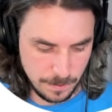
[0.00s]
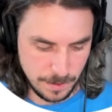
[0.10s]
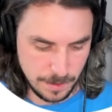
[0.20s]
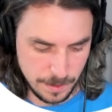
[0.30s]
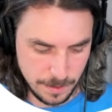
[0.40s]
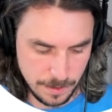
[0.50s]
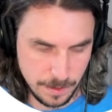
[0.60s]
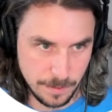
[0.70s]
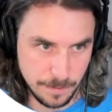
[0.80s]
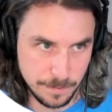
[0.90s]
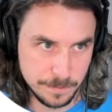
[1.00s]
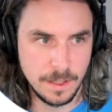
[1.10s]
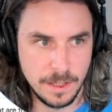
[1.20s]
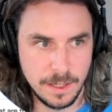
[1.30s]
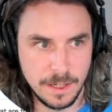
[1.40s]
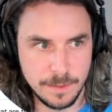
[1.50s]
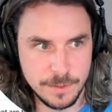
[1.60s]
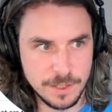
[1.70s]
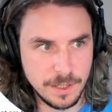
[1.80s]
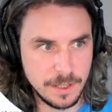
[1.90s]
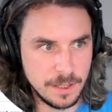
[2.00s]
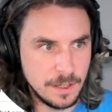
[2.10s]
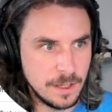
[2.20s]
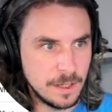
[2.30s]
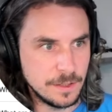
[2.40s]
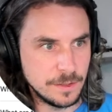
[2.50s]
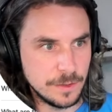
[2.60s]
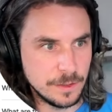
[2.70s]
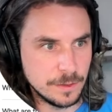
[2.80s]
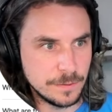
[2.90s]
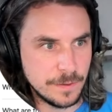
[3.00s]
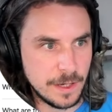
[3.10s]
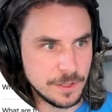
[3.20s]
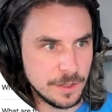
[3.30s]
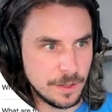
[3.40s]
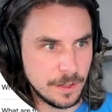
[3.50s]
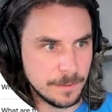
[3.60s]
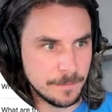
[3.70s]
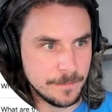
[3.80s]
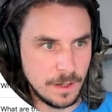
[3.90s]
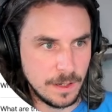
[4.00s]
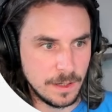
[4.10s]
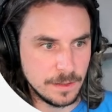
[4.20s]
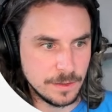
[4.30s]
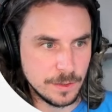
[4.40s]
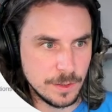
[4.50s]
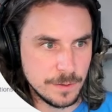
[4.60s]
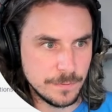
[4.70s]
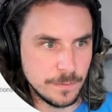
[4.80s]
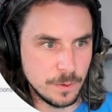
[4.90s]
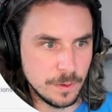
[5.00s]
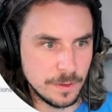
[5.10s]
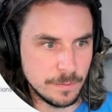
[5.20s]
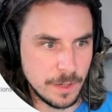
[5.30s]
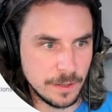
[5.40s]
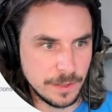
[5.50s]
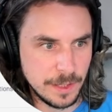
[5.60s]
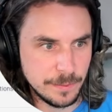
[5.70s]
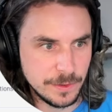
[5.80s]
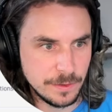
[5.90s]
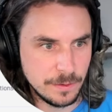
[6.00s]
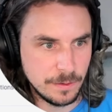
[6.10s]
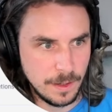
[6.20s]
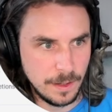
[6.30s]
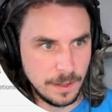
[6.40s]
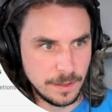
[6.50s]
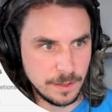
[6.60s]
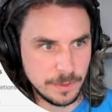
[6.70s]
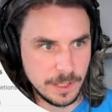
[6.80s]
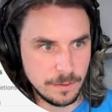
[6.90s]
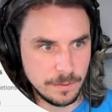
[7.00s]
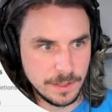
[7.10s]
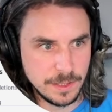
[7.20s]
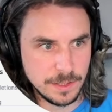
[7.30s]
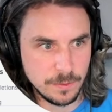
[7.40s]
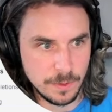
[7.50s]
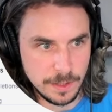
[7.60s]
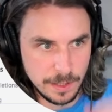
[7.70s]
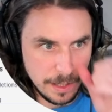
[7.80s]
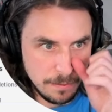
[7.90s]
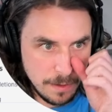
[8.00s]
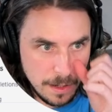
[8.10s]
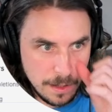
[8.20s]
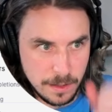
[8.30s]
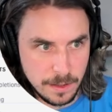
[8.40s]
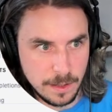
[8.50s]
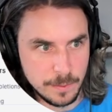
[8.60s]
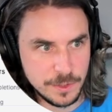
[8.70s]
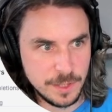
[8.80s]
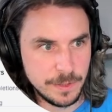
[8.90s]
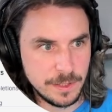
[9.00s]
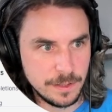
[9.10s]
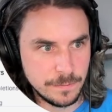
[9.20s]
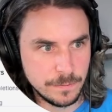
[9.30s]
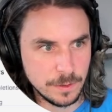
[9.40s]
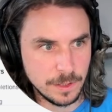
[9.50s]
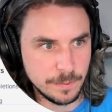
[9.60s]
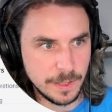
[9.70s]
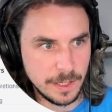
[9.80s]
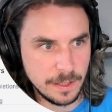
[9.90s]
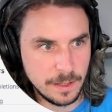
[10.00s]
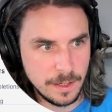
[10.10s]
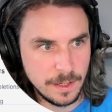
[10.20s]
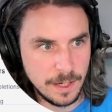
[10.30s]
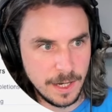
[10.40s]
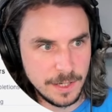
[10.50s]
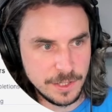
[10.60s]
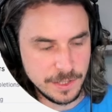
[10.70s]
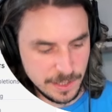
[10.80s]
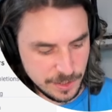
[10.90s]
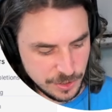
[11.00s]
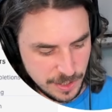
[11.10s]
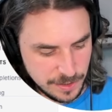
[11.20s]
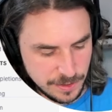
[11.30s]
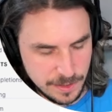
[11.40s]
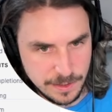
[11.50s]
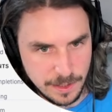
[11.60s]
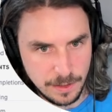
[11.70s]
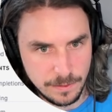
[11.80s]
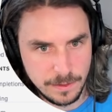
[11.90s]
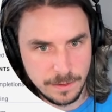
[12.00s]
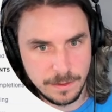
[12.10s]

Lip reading: And I'm just going to do the old-fashioned thing and search for the model names. And here we go. This is the one that I want, GPT-4.0 mini. I just need to change this out.